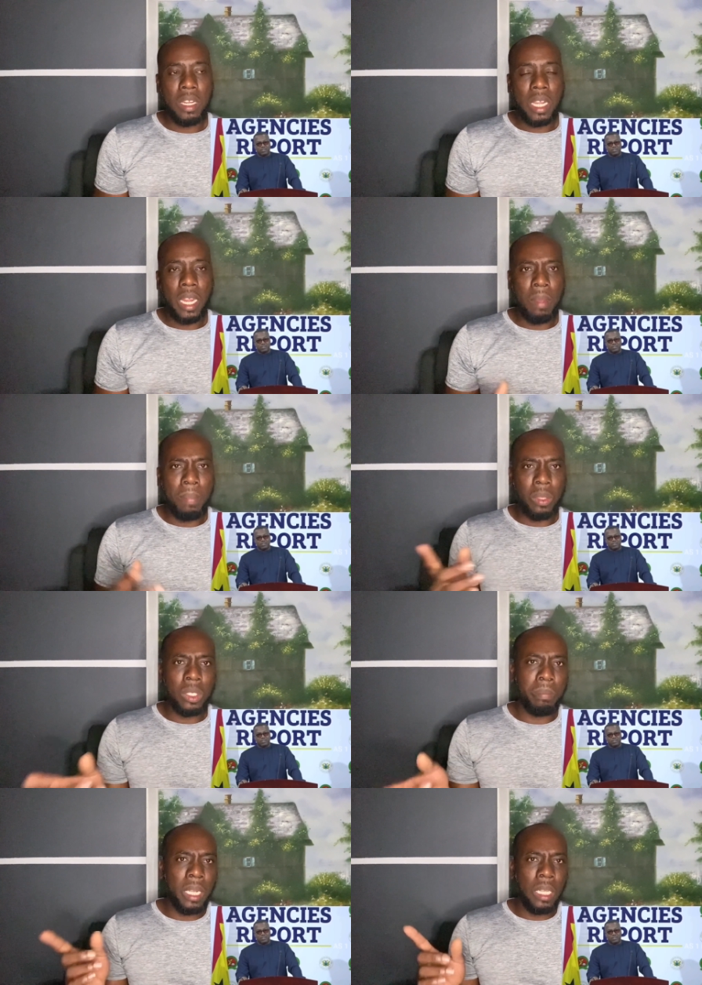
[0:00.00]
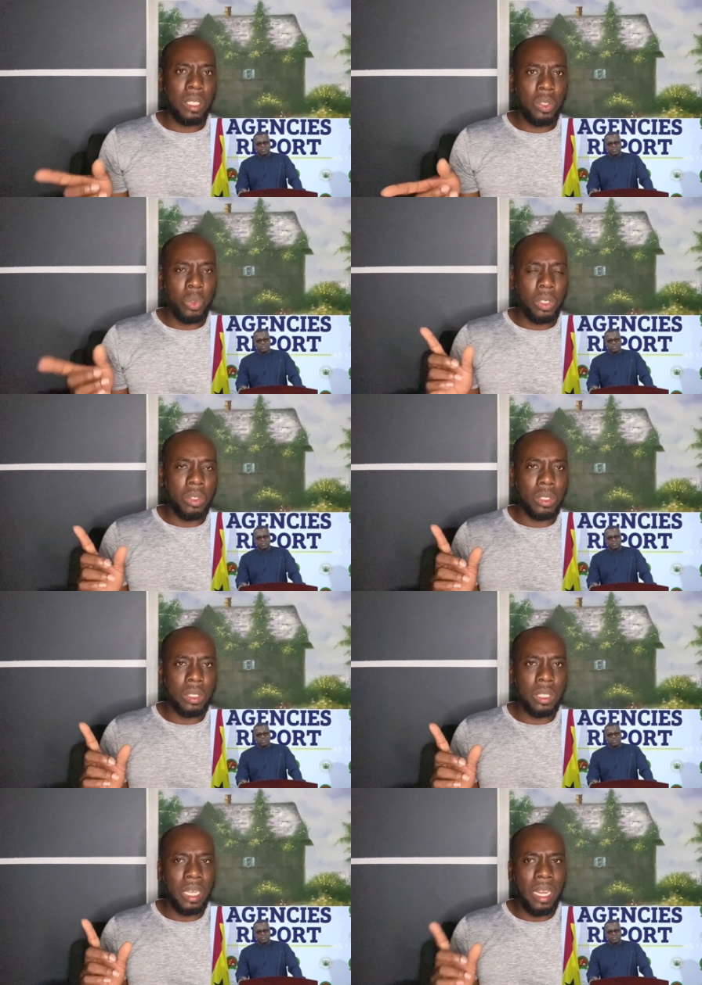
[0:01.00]
because the plant was built in
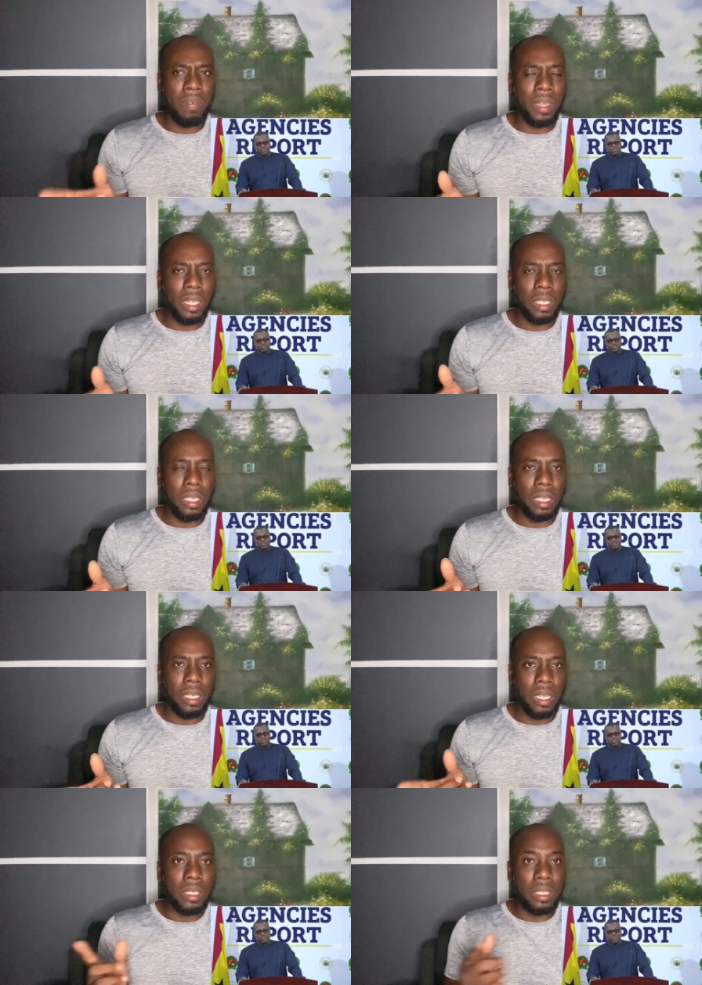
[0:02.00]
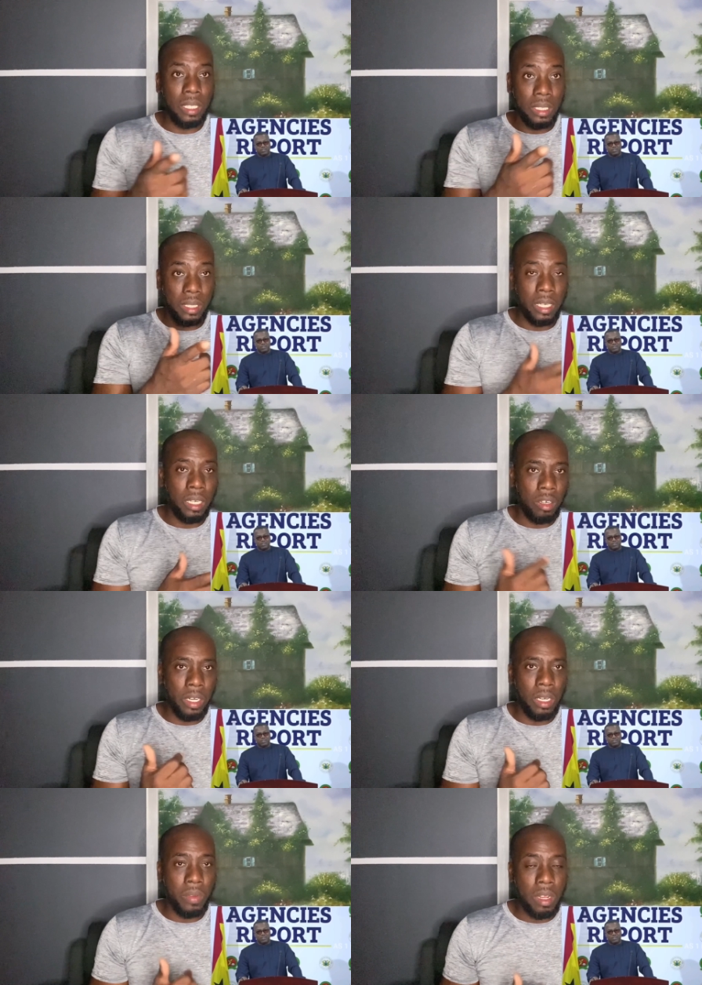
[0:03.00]
2011 i think as he said earlier
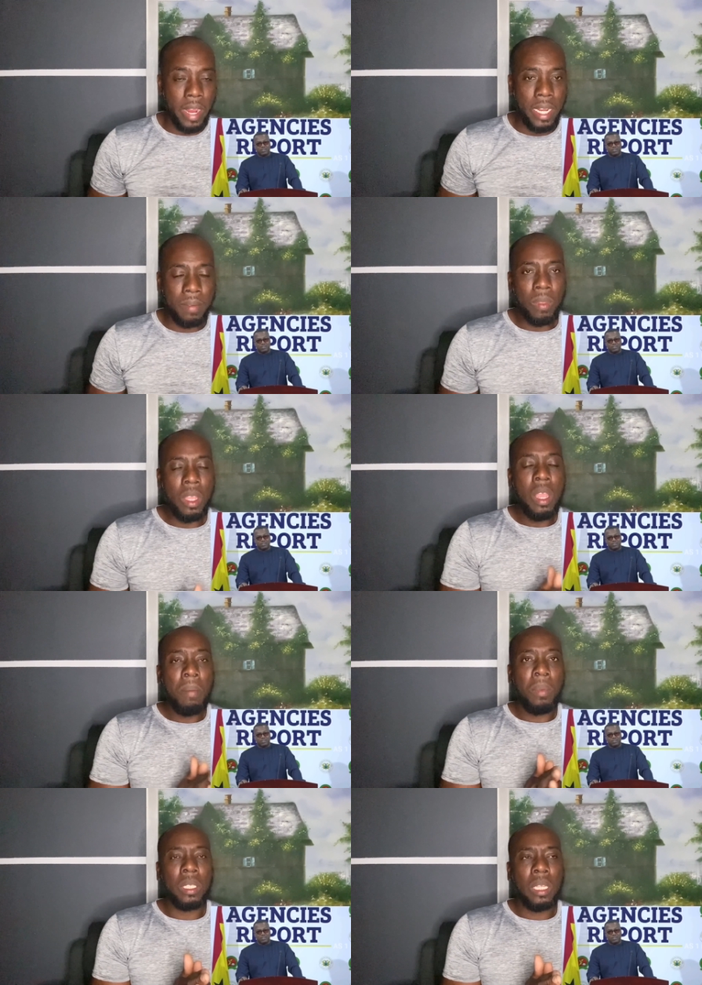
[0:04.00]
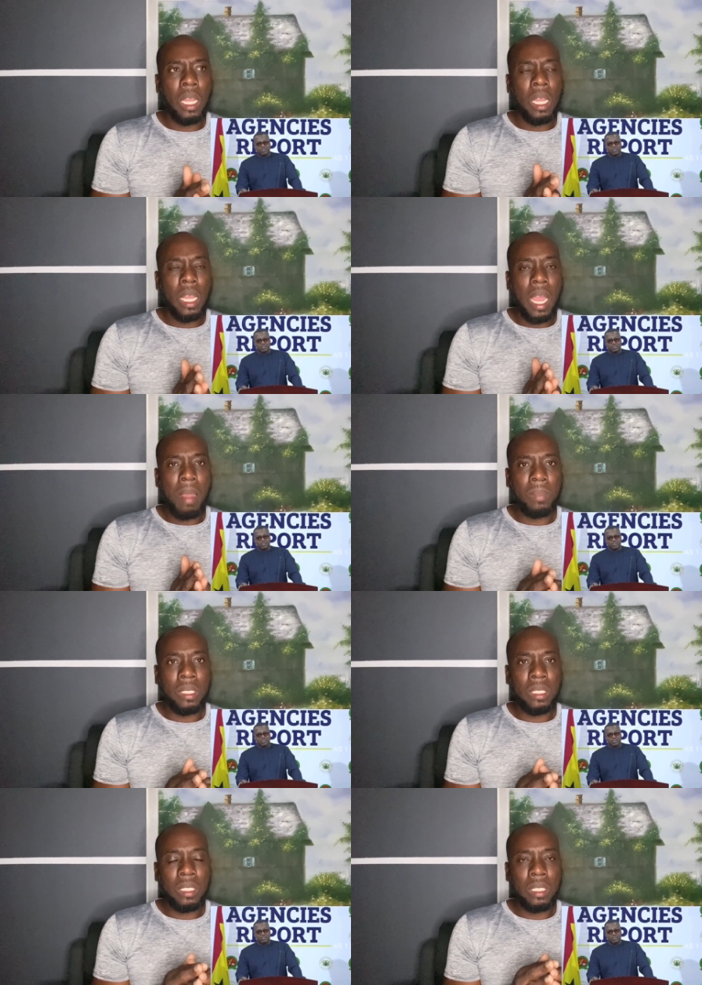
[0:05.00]
in the video right but i'm
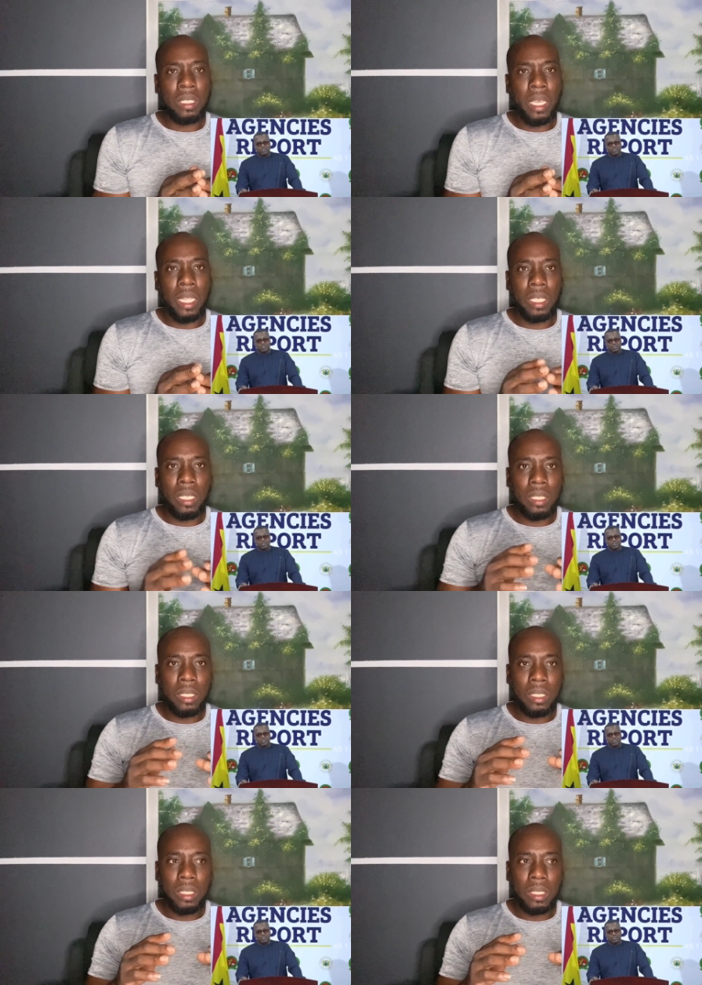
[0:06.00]
getting